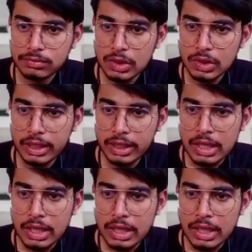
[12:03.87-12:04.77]
Okay,
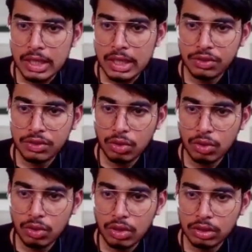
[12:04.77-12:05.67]
and if you don't
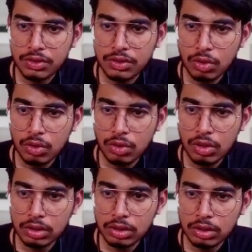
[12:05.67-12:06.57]

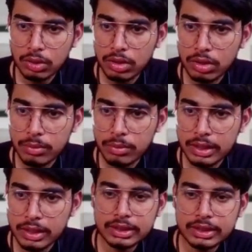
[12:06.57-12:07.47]
be
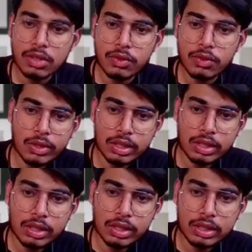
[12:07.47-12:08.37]
tension, we're gonna
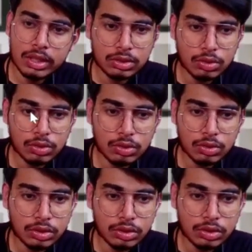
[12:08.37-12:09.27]
solve these
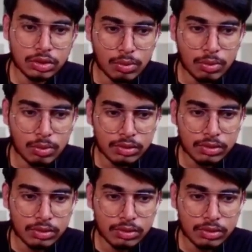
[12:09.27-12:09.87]
questions tomorrow.